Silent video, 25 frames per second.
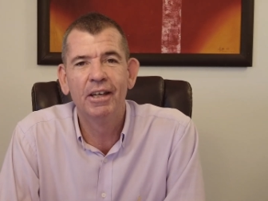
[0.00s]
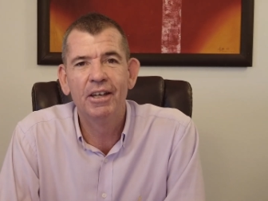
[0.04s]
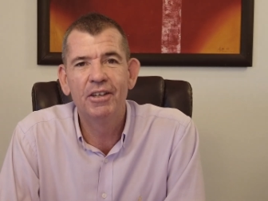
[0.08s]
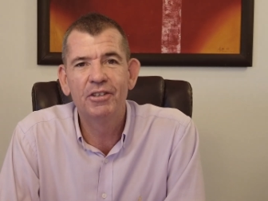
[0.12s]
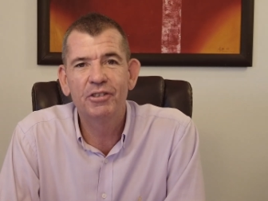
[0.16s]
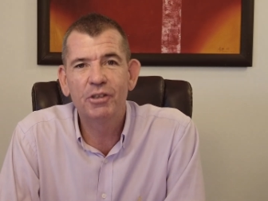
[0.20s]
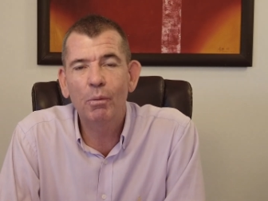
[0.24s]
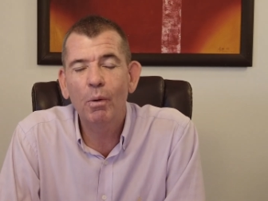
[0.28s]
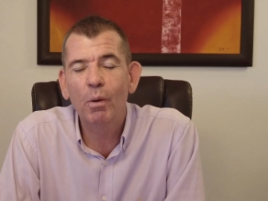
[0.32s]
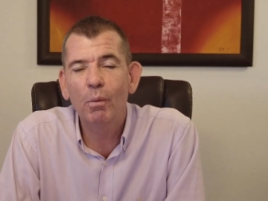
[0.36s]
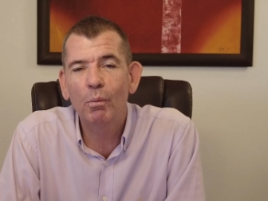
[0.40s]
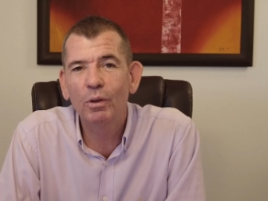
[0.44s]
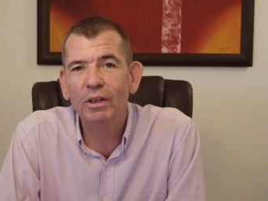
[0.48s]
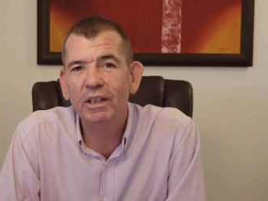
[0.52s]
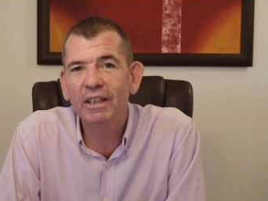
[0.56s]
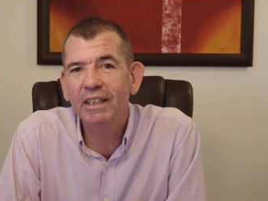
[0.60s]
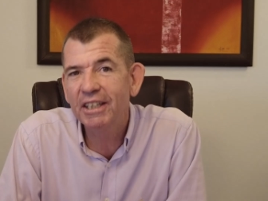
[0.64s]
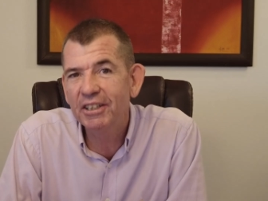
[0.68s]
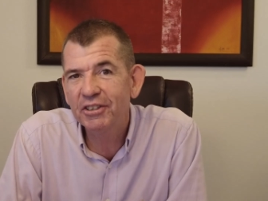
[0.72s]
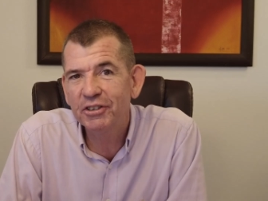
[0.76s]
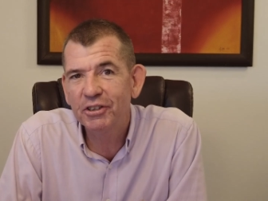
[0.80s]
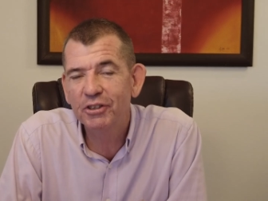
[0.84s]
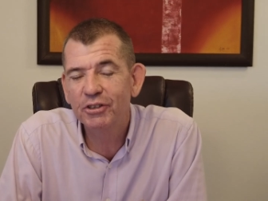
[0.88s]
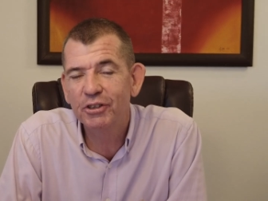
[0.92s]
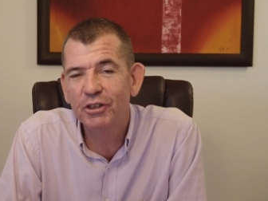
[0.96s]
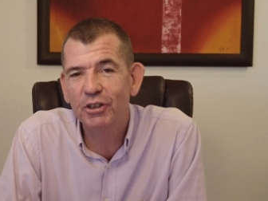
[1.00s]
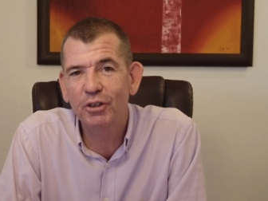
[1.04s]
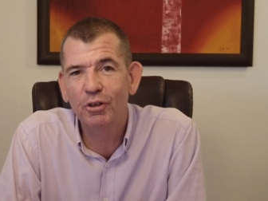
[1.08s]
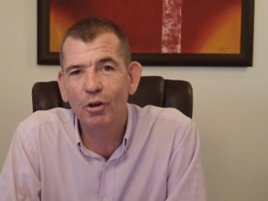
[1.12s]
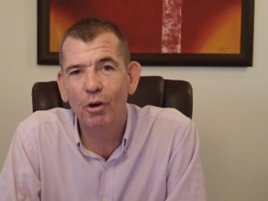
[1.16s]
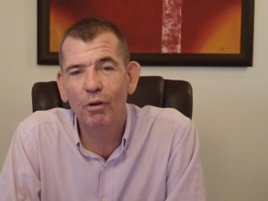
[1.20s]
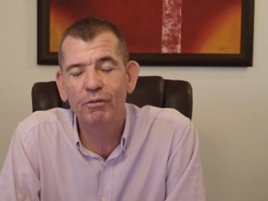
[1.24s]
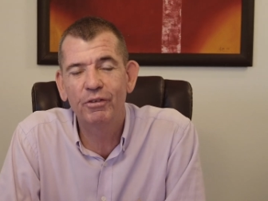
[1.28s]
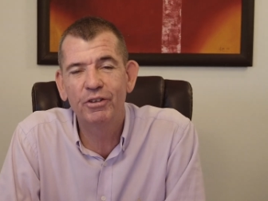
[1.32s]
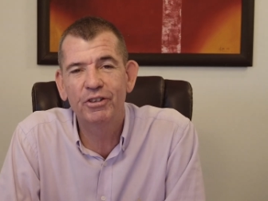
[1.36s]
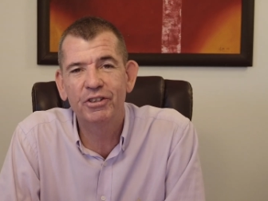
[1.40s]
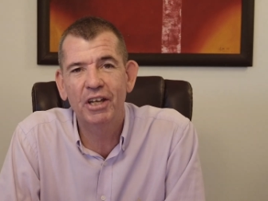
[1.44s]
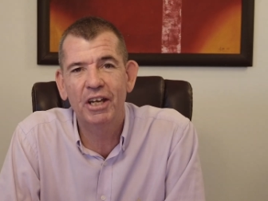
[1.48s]
So it will listen to the
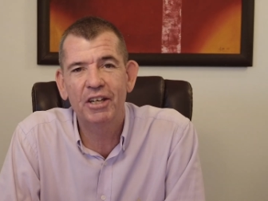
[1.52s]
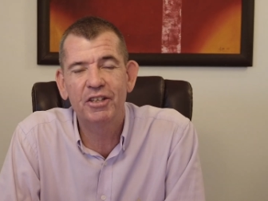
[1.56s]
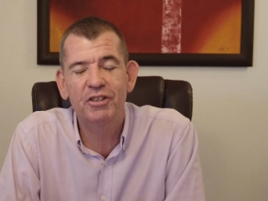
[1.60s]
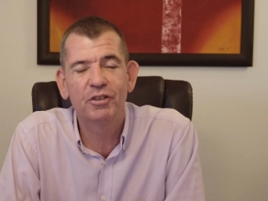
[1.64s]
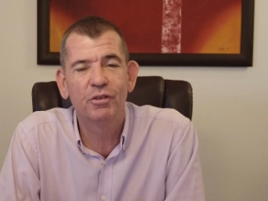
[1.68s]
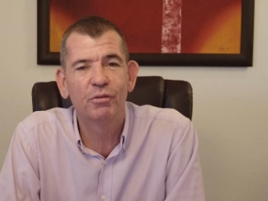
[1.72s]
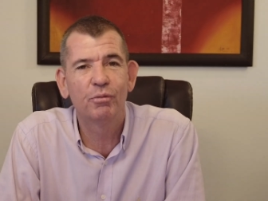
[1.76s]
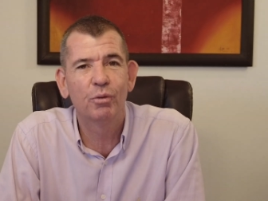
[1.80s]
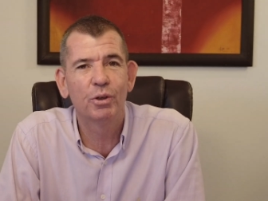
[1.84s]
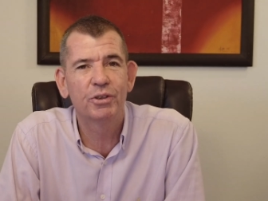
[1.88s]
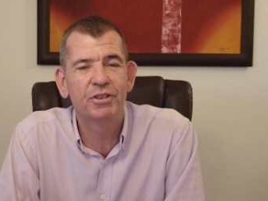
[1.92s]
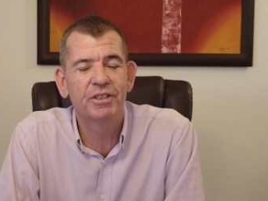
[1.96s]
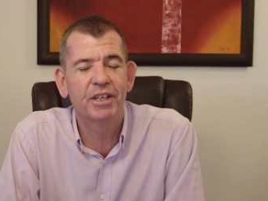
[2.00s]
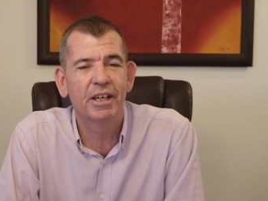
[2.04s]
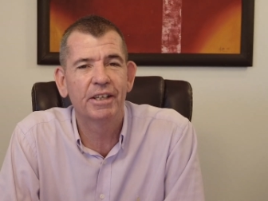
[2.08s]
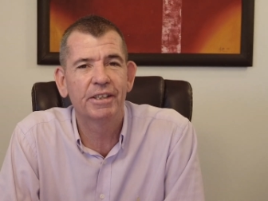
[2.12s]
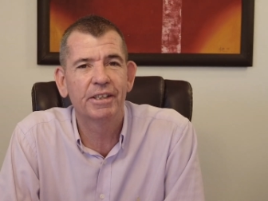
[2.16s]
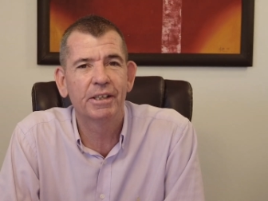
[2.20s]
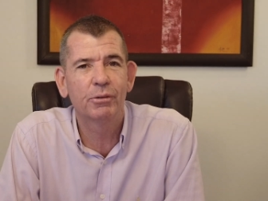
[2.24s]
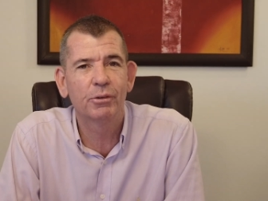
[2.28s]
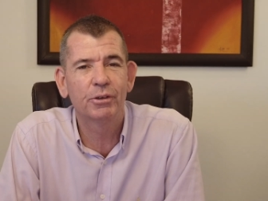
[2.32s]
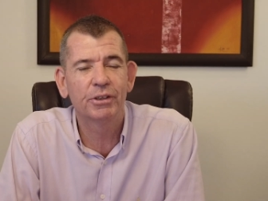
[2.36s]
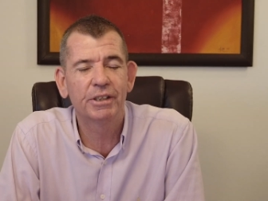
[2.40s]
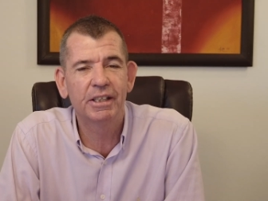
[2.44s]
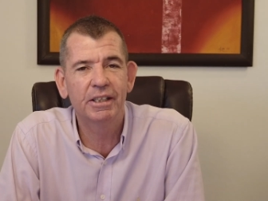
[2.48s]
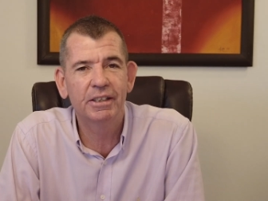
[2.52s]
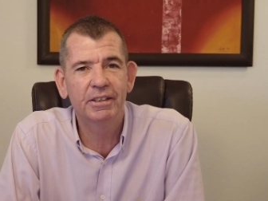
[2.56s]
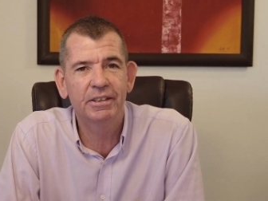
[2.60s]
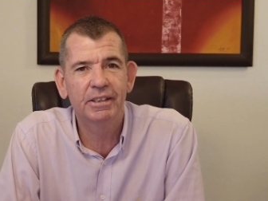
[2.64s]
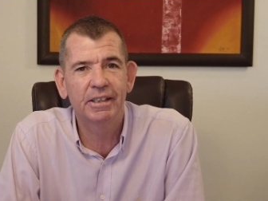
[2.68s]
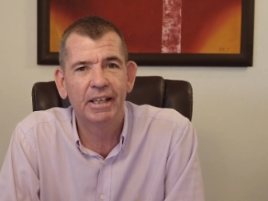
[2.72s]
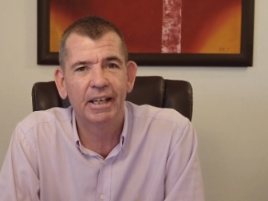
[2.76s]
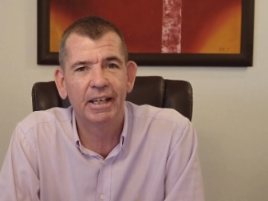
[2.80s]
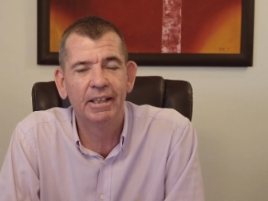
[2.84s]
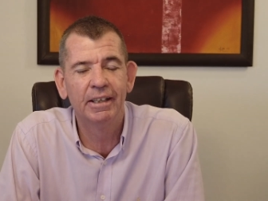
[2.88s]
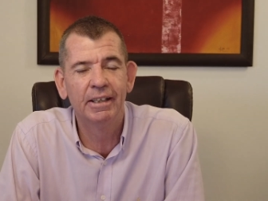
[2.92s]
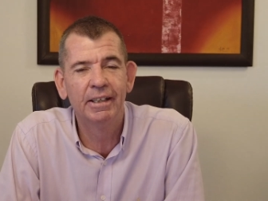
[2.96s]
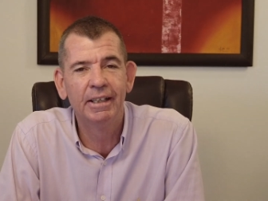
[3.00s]
conversation of what's out there on the
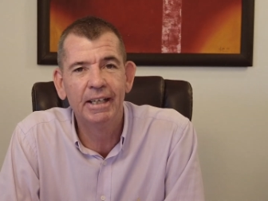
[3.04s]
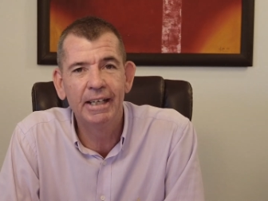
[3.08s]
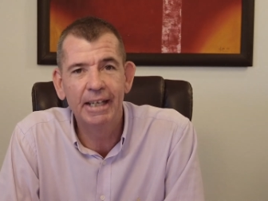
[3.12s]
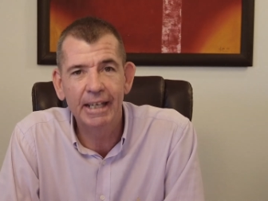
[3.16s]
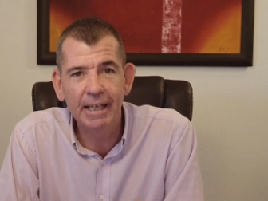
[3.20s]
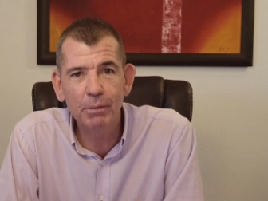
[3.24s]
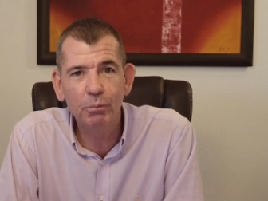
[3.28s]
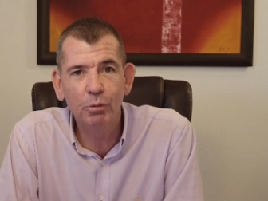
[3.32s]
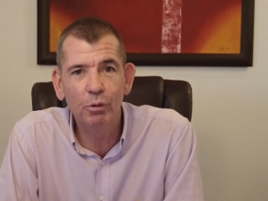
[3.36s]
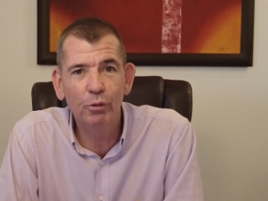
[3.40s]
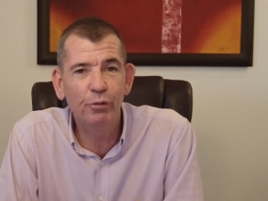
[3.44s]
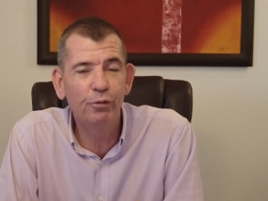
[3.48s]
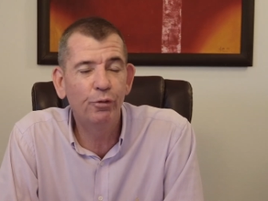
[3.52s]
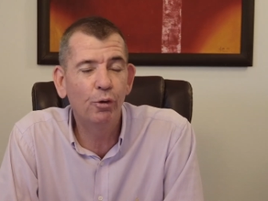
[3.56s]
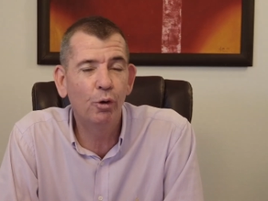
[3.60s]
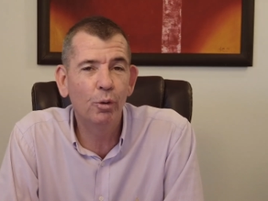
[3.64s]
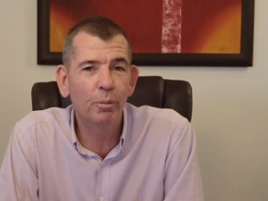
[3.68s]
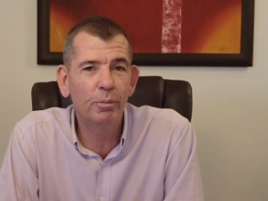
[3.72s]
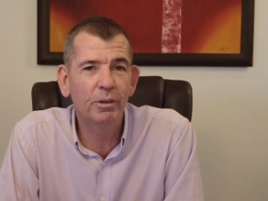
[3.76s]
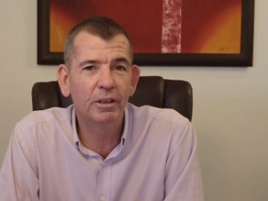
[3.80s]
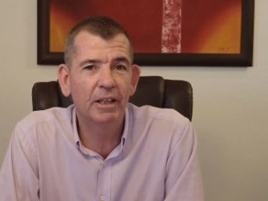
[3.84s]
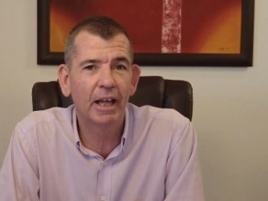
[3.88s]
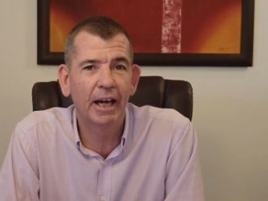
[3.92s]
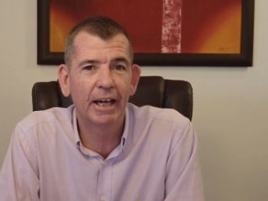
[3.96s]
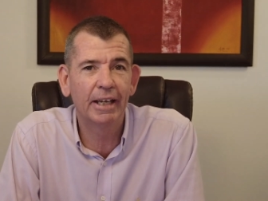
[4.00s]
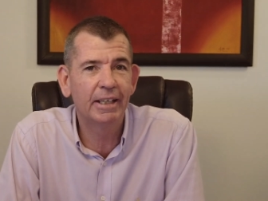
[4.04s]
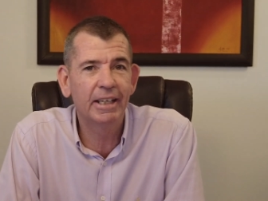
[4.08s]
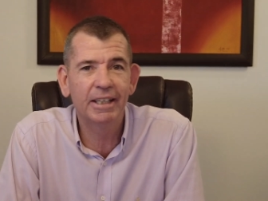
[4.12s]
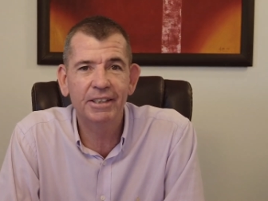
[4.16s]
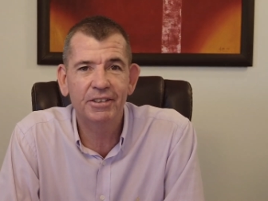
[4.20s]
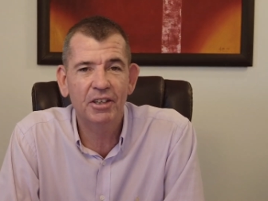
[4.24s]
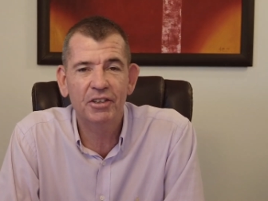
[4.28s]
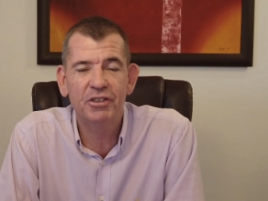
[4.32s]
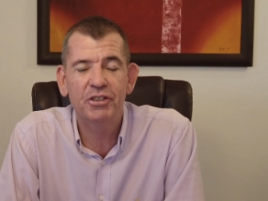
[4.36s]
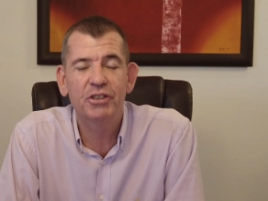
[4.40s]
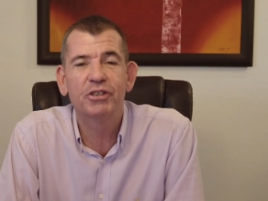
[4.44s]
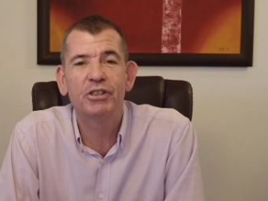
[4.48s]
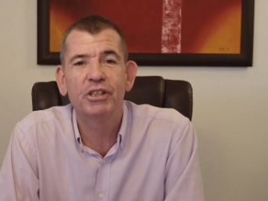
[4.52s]
internet. It will formulate. It
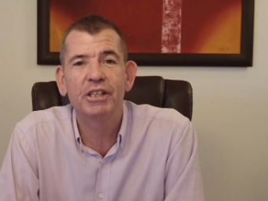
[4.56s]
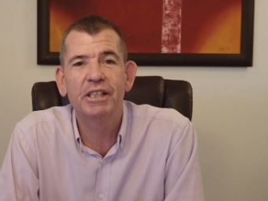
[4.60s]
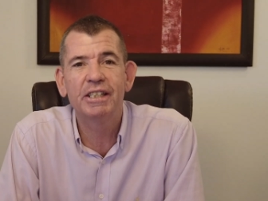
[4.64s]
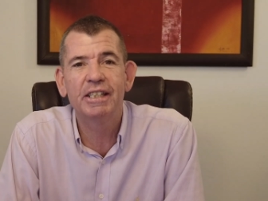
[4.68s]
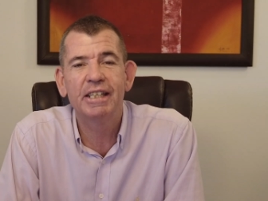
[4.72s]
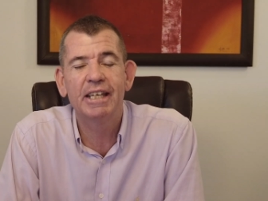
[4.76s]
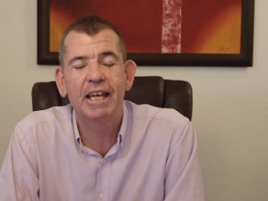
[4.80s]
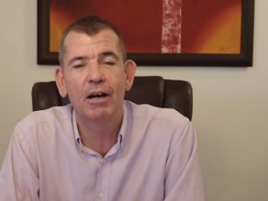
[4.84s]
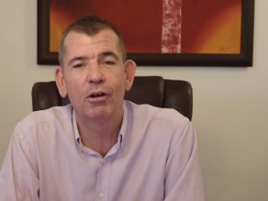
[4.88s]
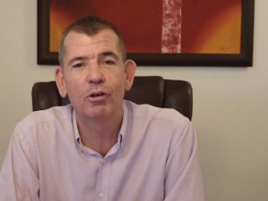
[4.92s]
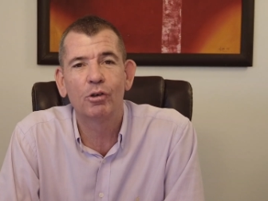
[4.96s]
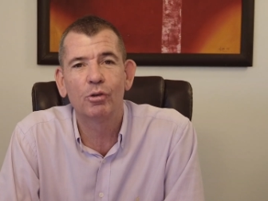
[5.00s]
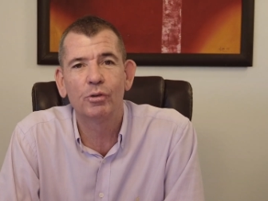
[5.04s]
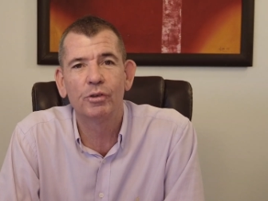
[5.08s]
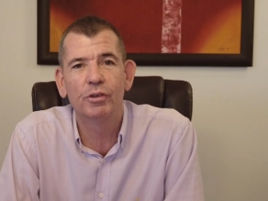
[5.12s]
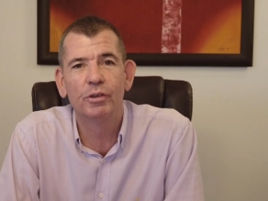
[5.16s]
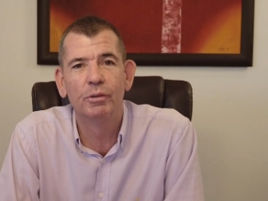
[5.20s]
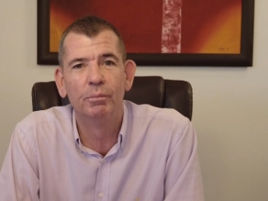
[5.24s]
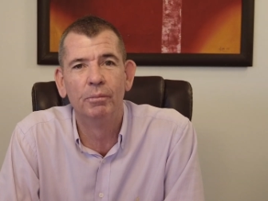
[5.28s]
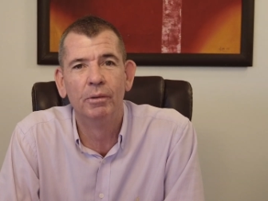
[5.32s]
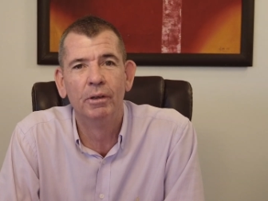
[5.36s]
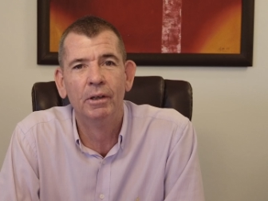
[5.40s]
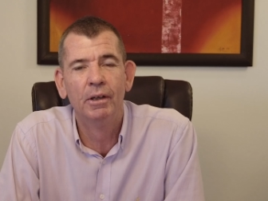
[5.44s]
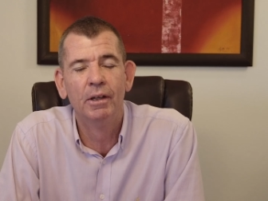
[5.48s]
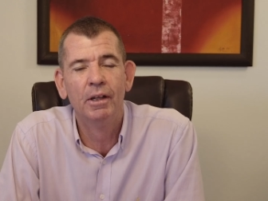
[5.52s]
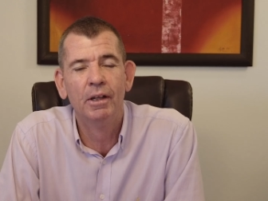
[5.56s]
doesn't need the algorithm.